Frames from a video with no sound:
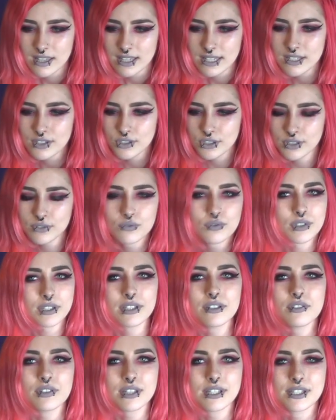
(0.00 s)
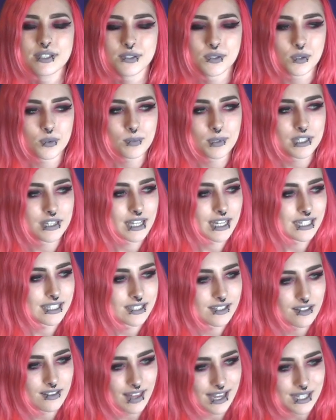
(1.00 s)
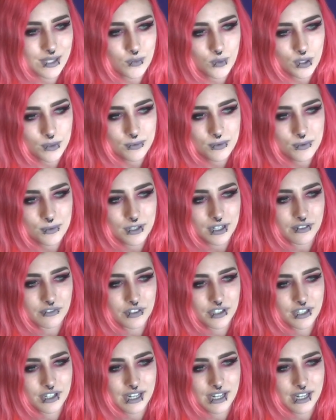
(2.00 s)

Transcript: it's just really, really stupid that it's the last Warped Tour ever,